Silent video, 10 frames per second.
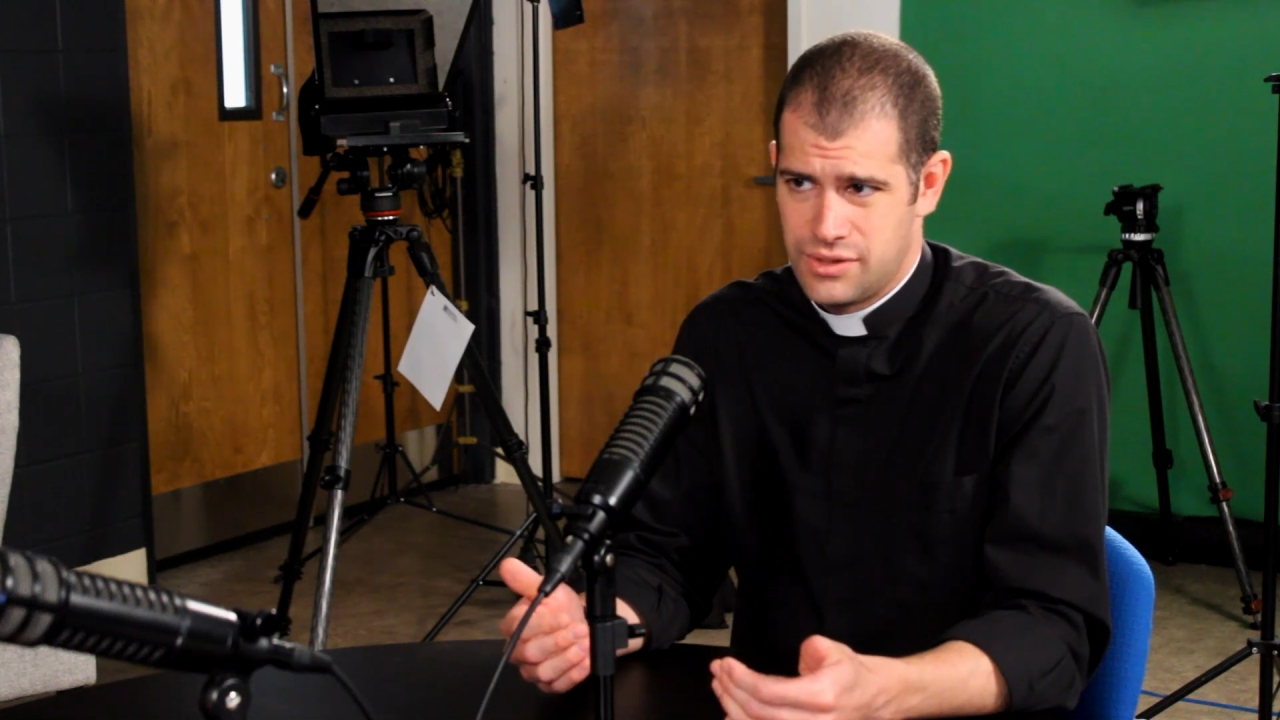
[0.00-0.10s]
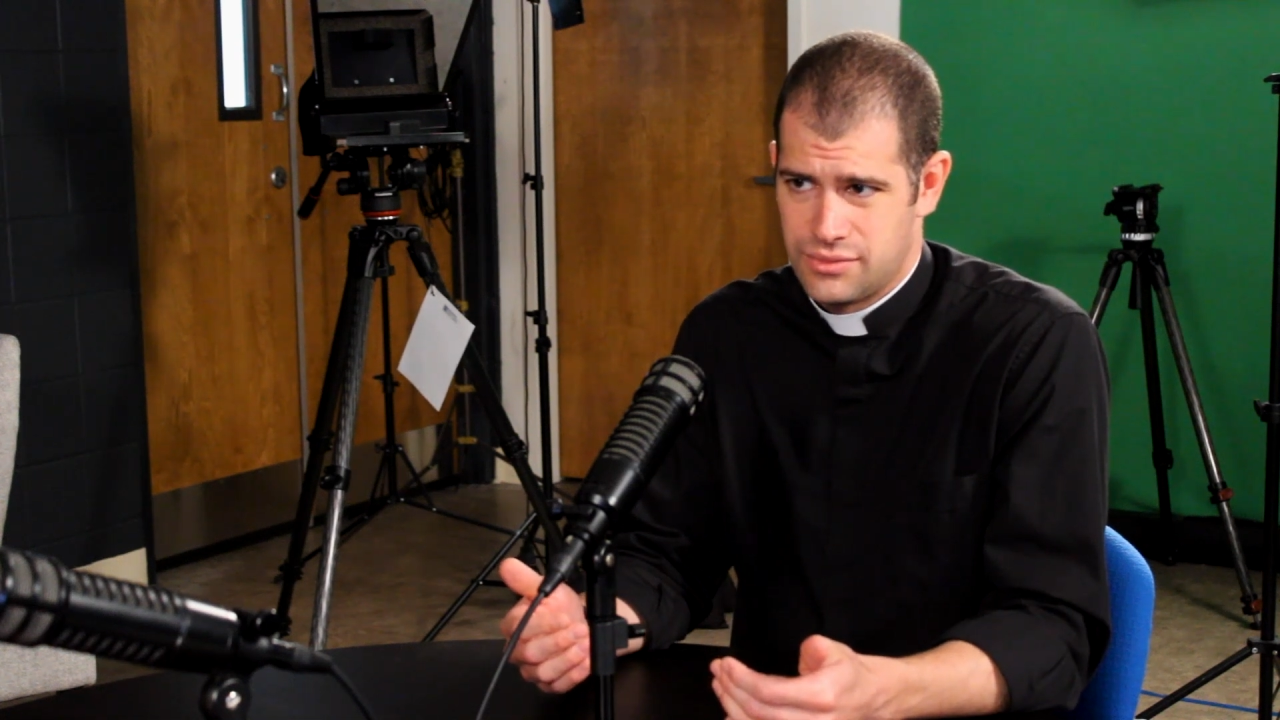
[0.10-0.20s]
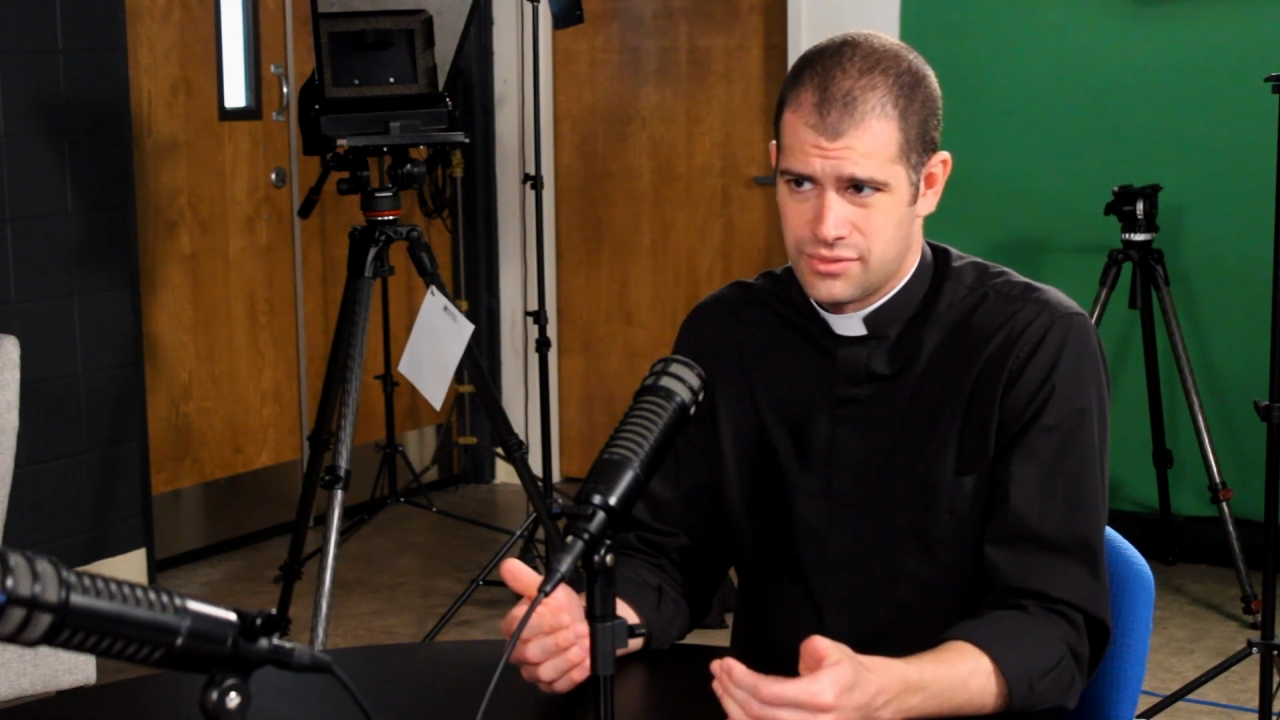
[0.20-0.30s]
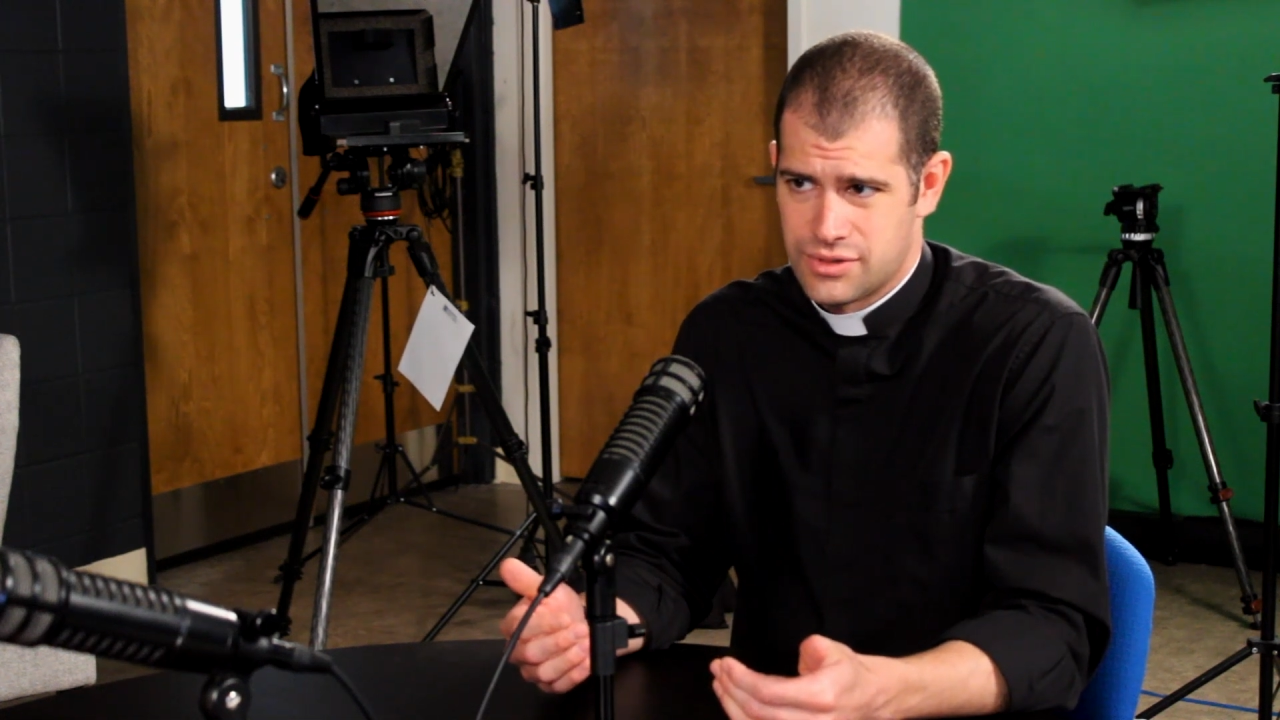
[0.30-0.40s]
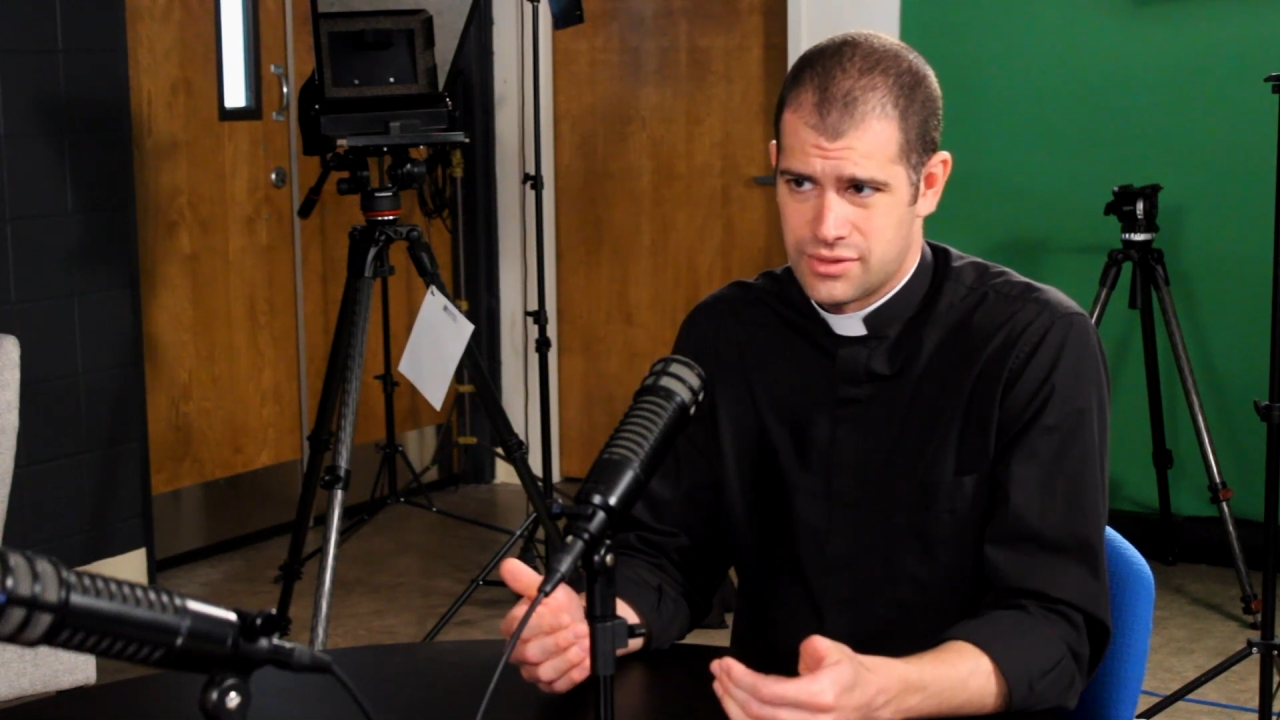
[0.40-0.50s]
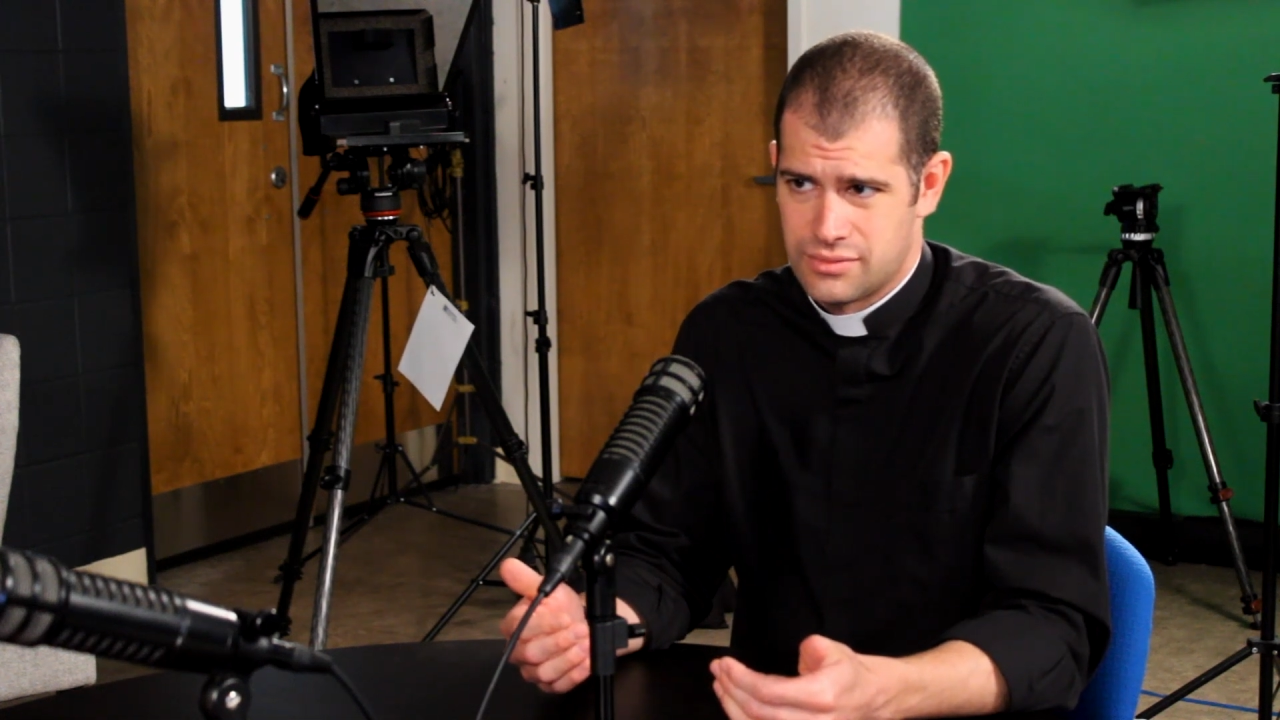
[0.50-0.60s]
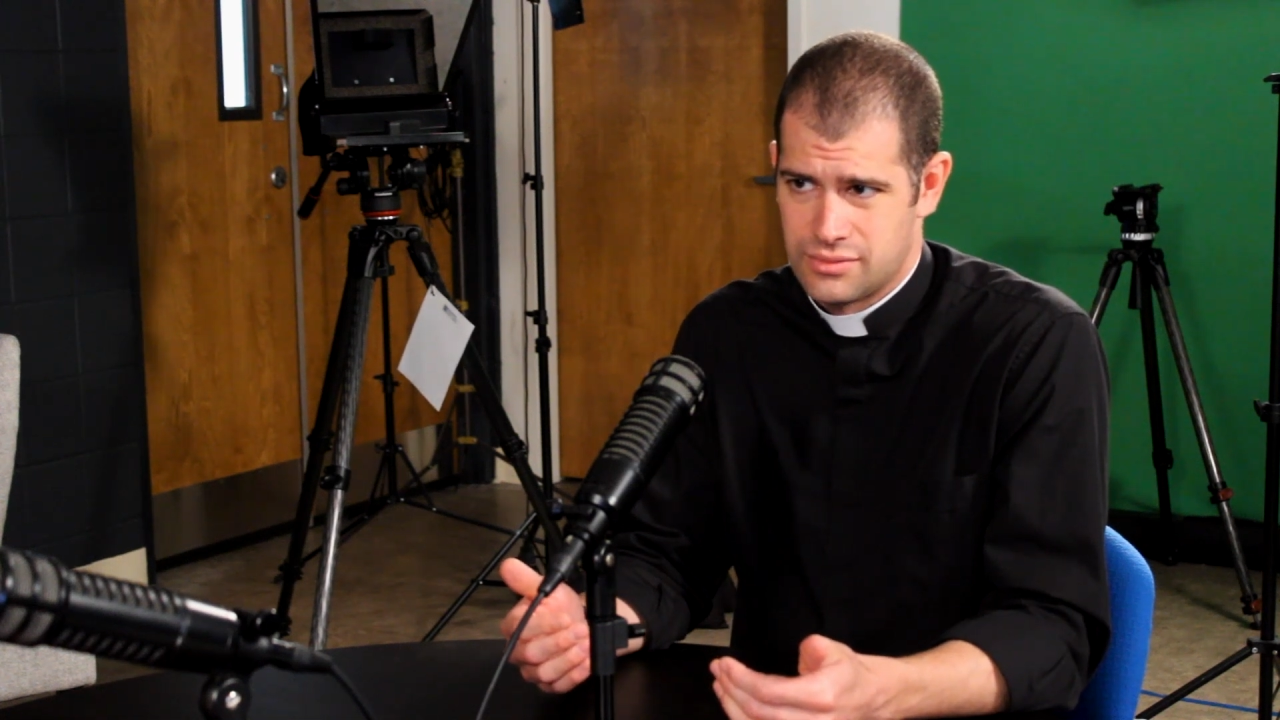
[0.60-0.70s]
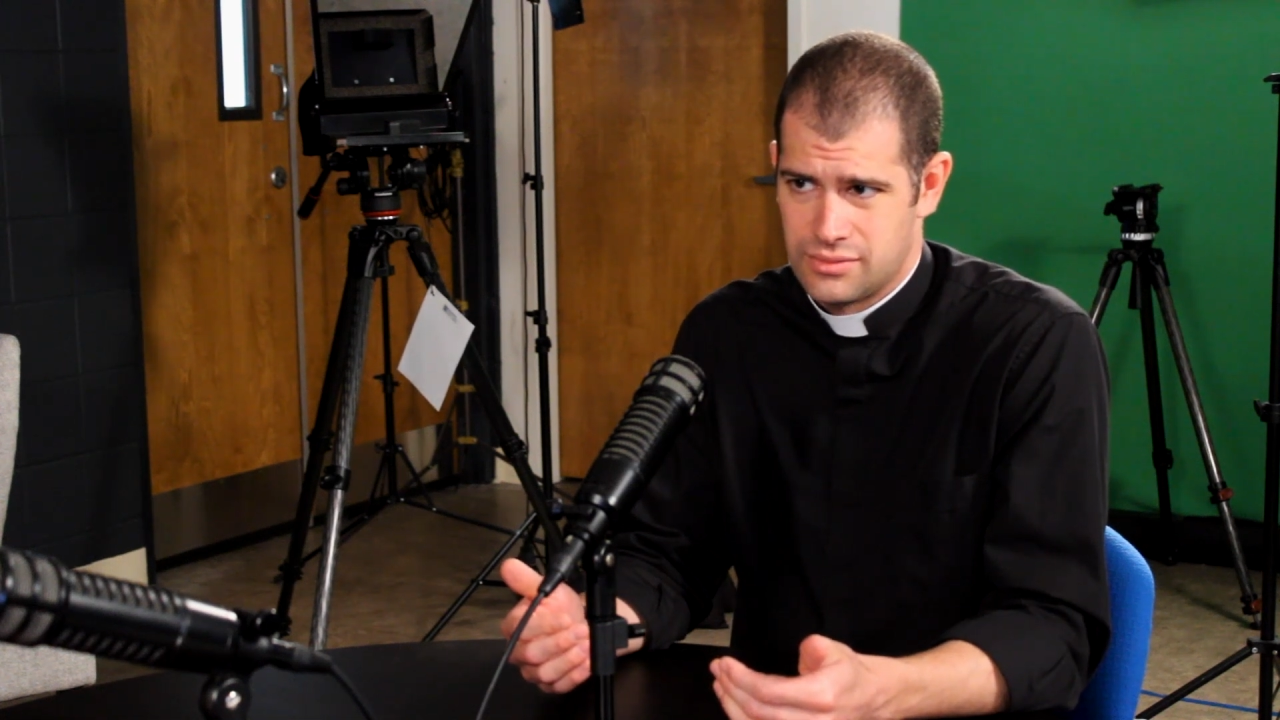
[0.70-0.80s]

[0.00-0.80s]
meals?